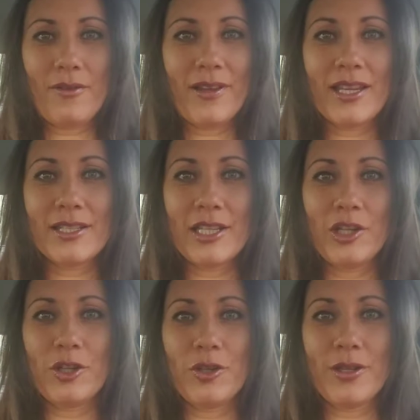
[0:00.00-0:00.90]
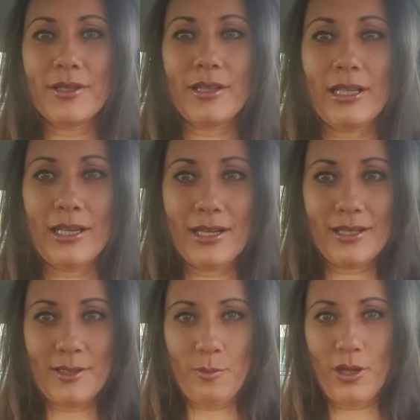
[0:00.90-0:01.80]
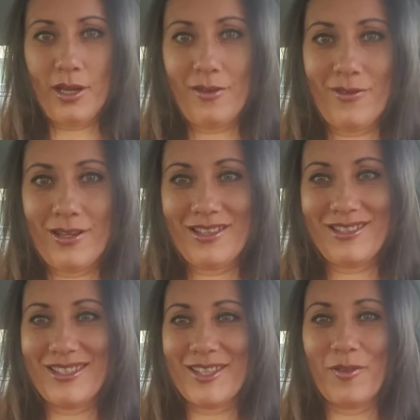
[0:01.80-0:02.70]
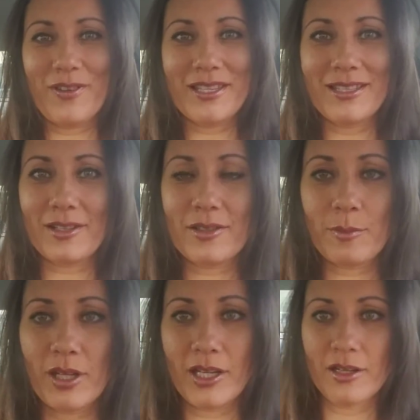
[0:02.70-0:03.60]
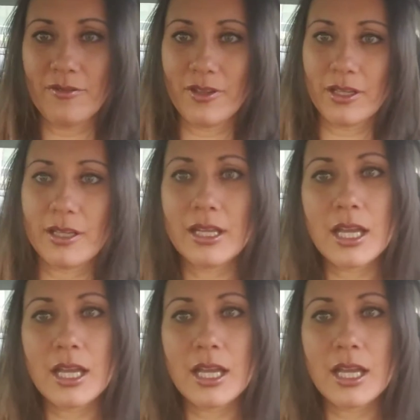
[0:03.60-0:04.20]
if I continue to do this, I need to get some kind of a selfie stick, some kind of a